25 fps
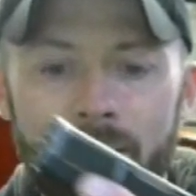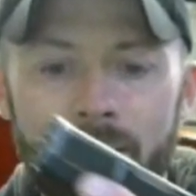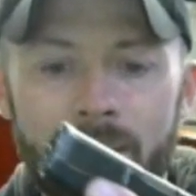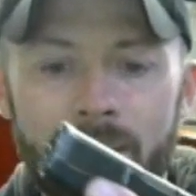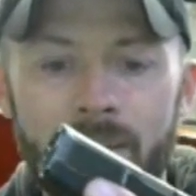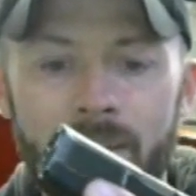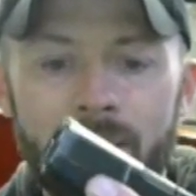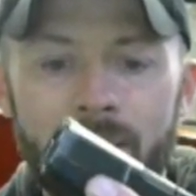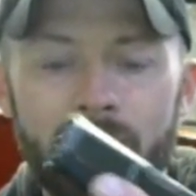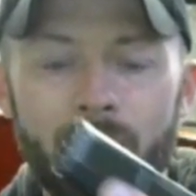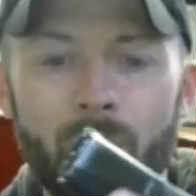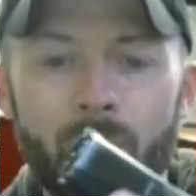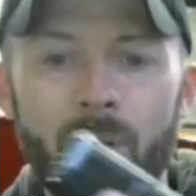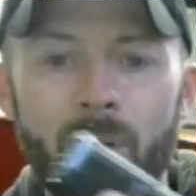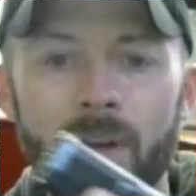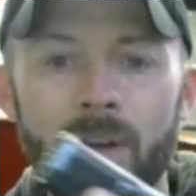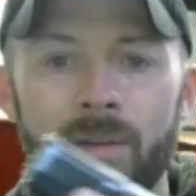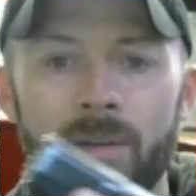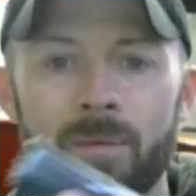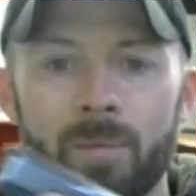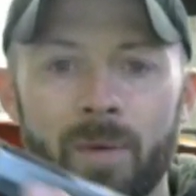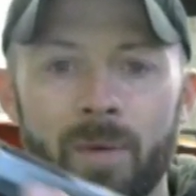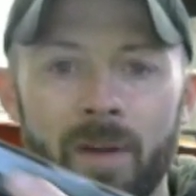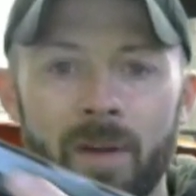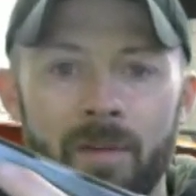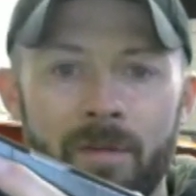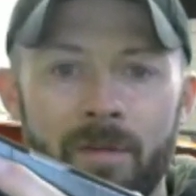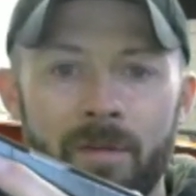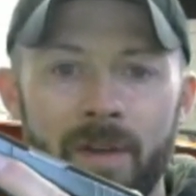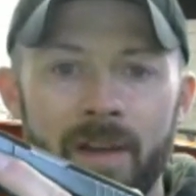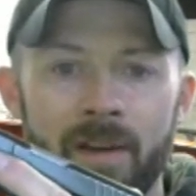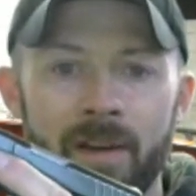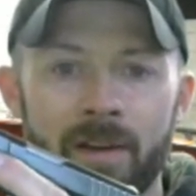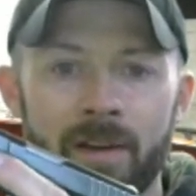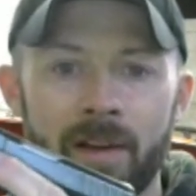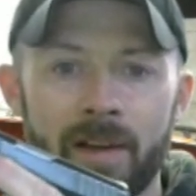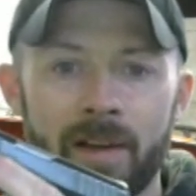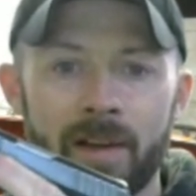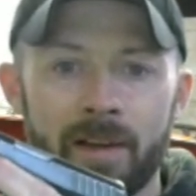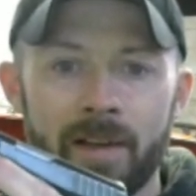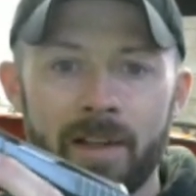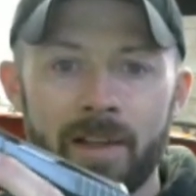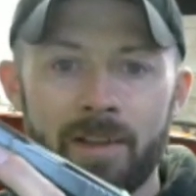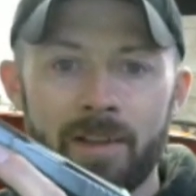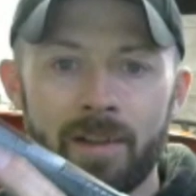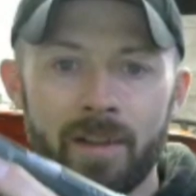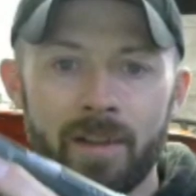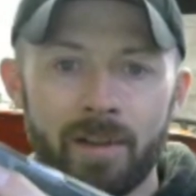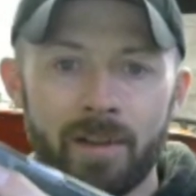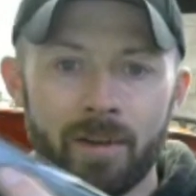you know, one finger
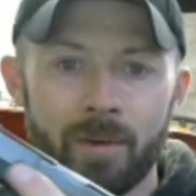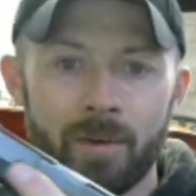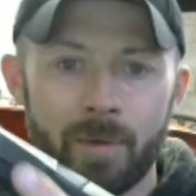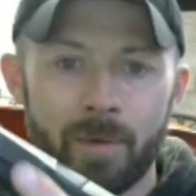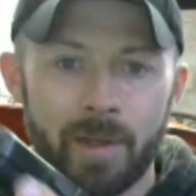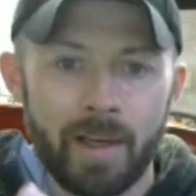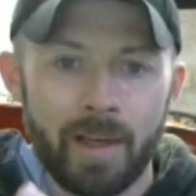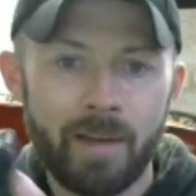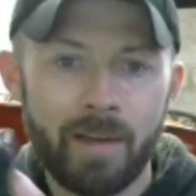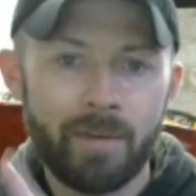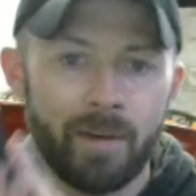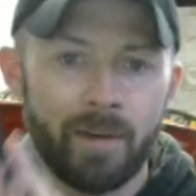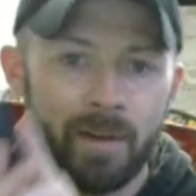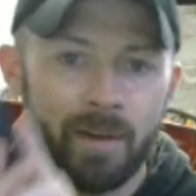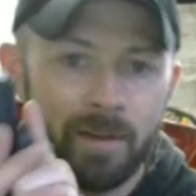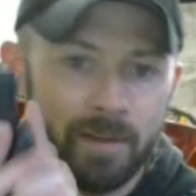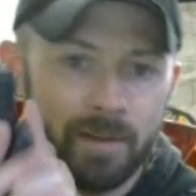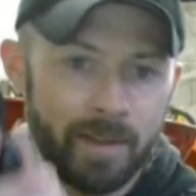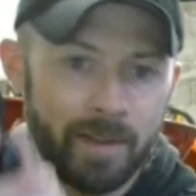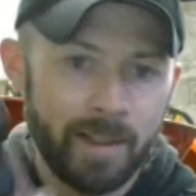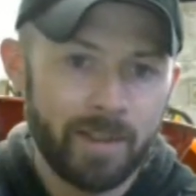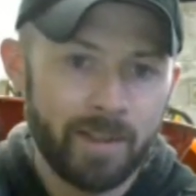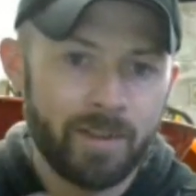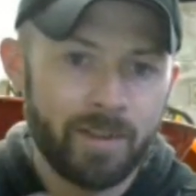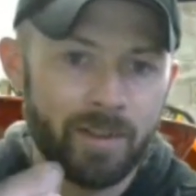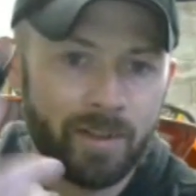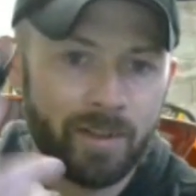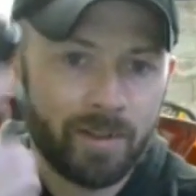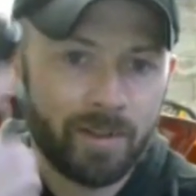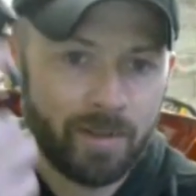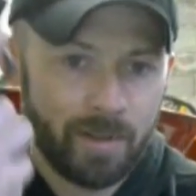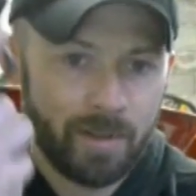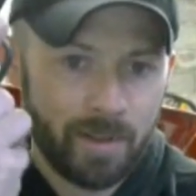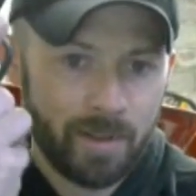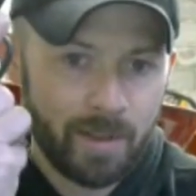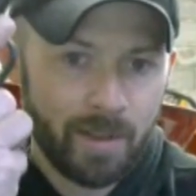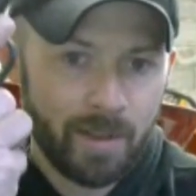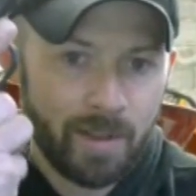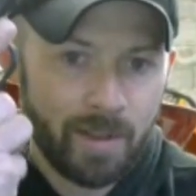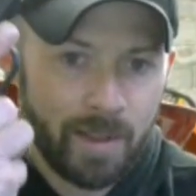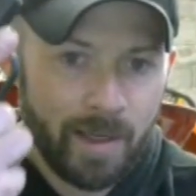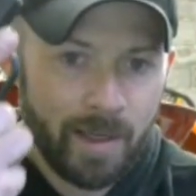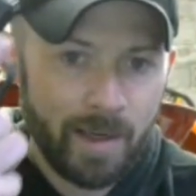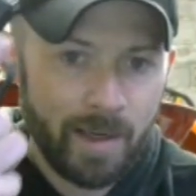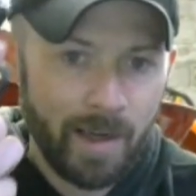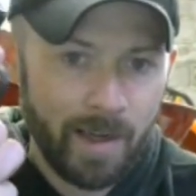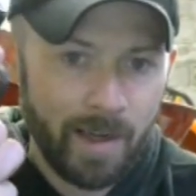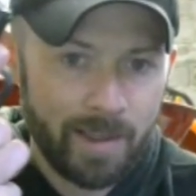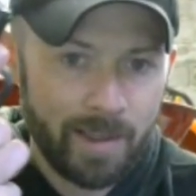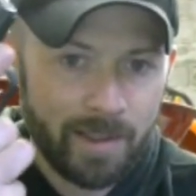underneath it or whatever.
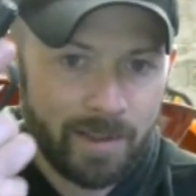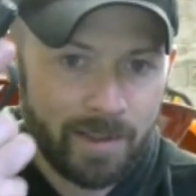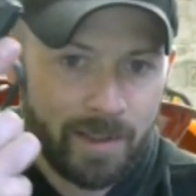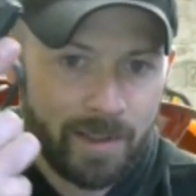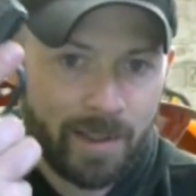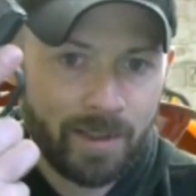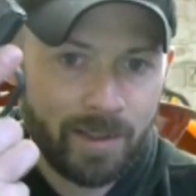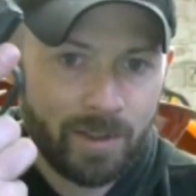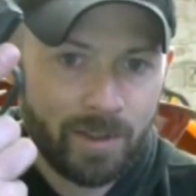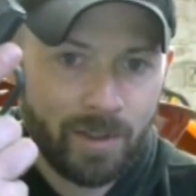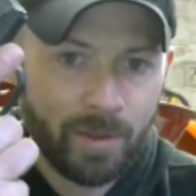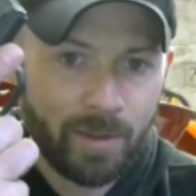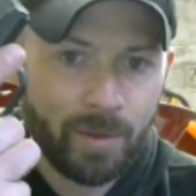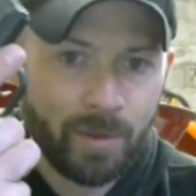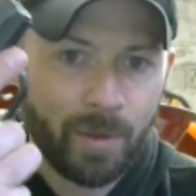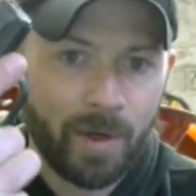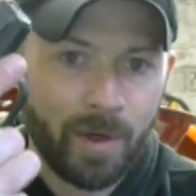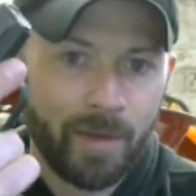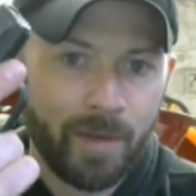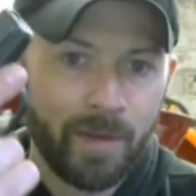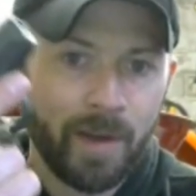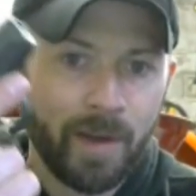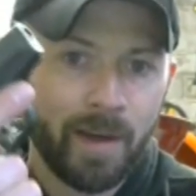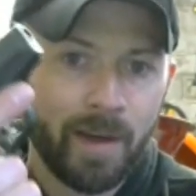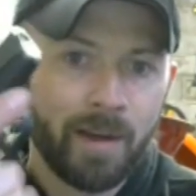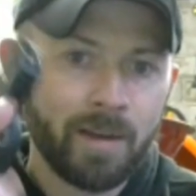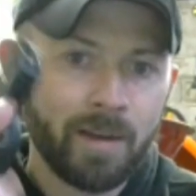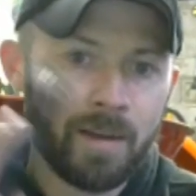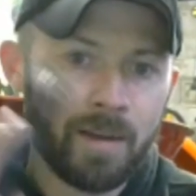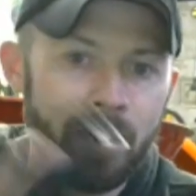I can get 2 on there.